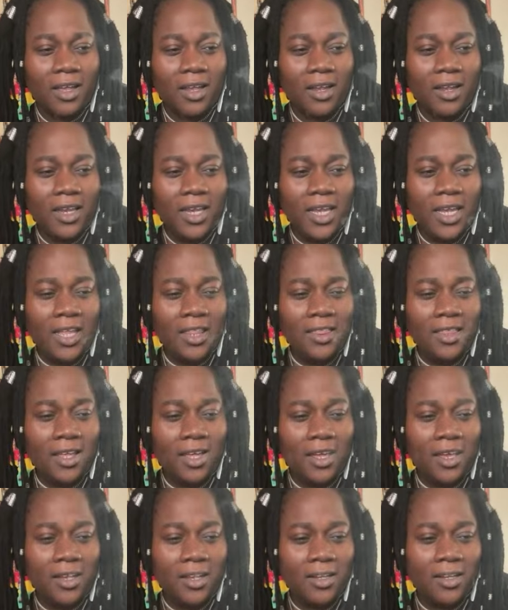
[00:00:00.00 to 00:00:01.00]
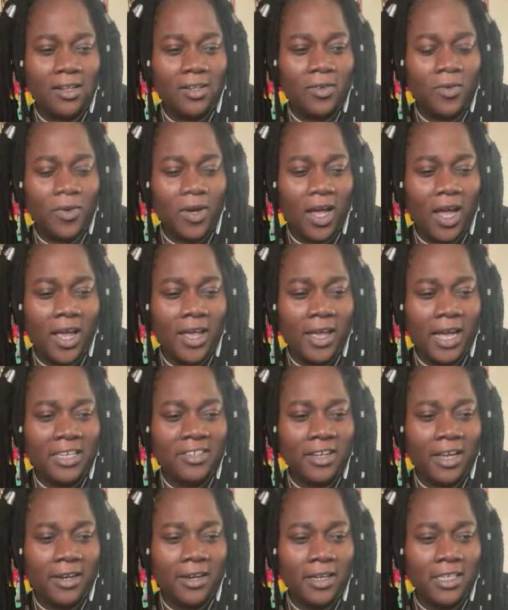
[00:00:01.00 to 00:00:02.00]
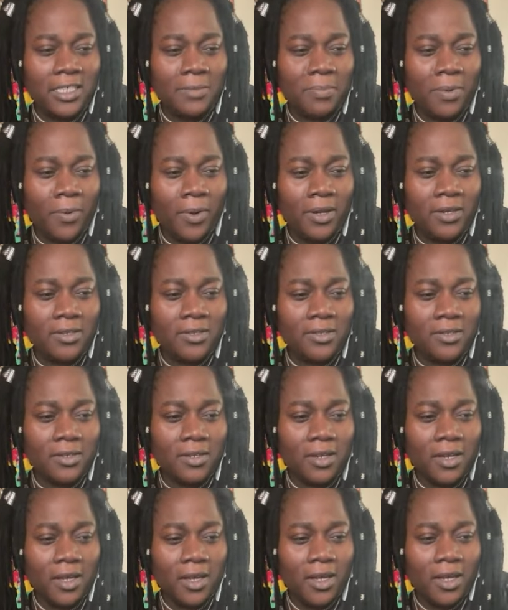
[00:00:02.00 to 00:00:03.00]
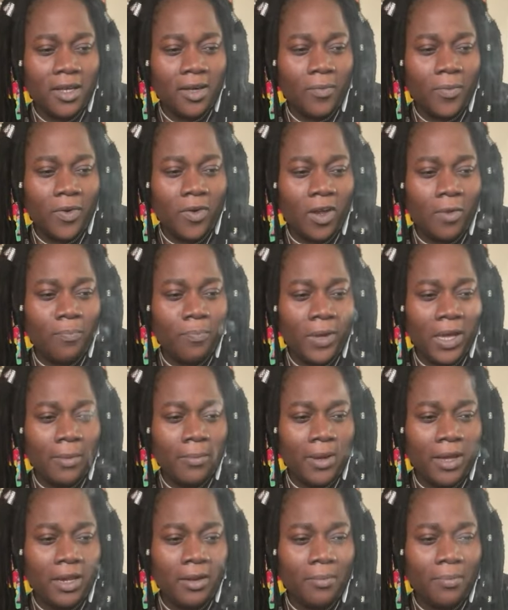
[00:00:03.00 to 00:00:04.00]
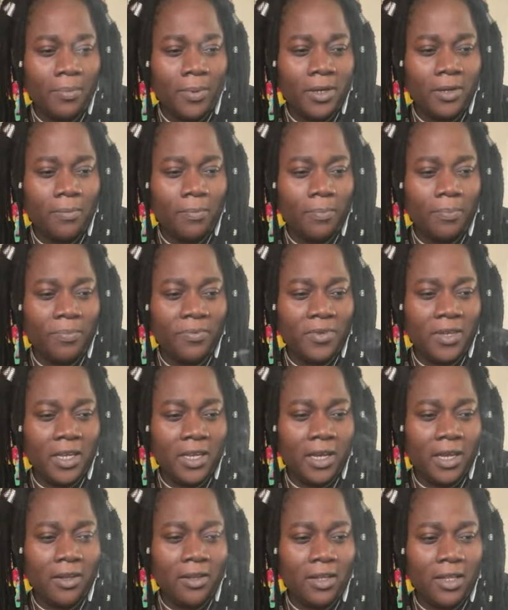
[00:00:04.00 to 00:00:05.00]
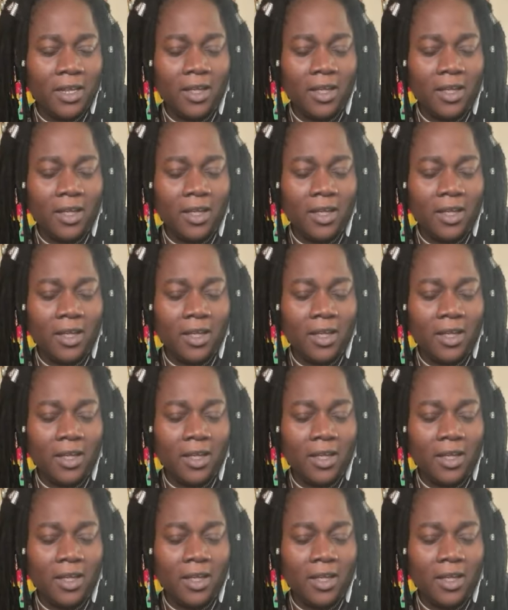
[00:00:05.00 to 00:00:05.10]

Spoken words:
Neither do I channel spirits without payment, but seeking